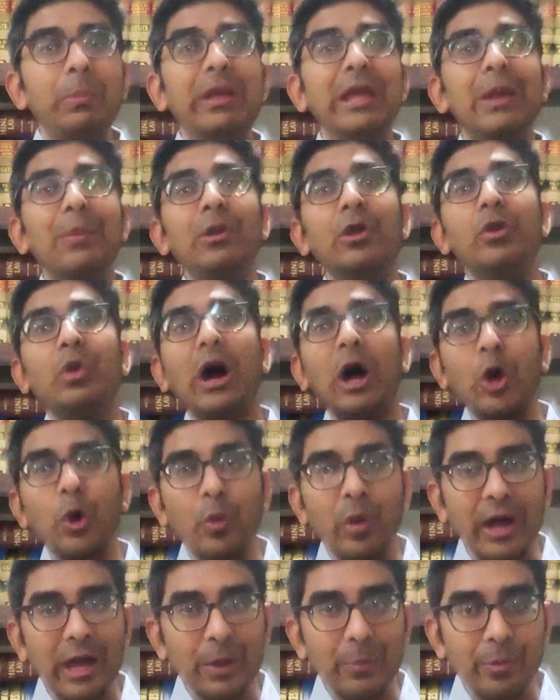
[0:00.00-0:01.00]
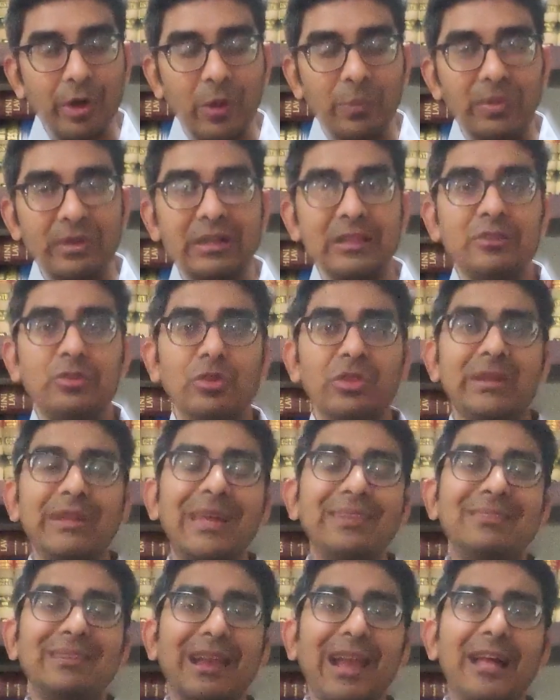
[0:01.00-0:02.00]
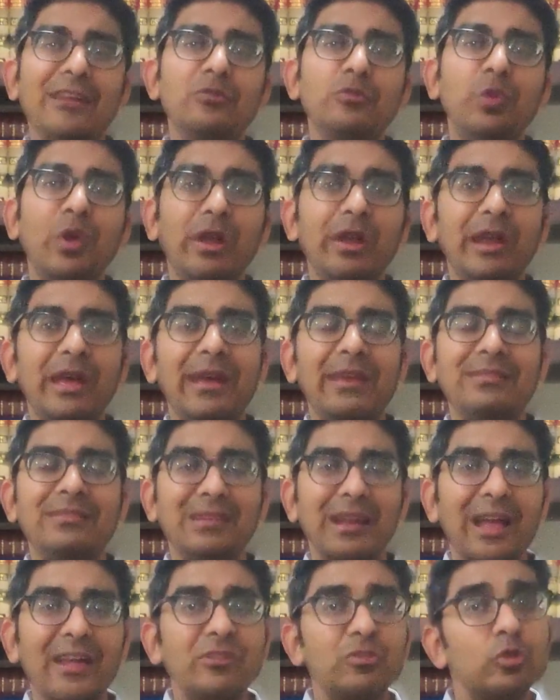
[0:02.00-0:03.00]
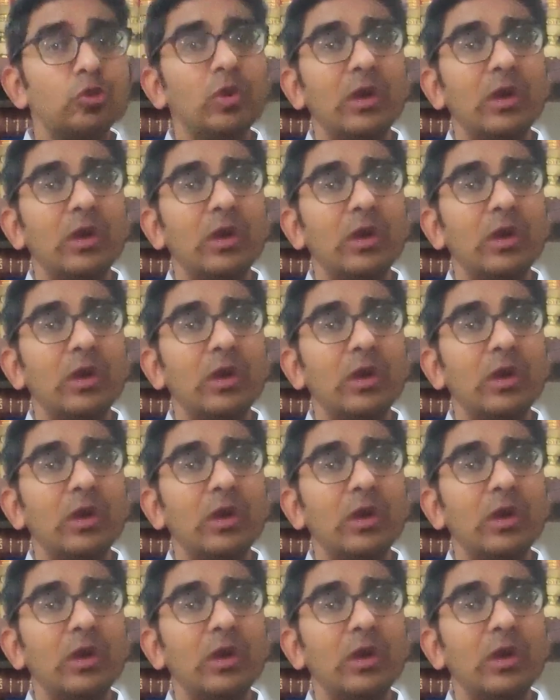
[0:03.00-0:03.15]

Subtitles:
be able to acquire property. So it has class 1 heirs, class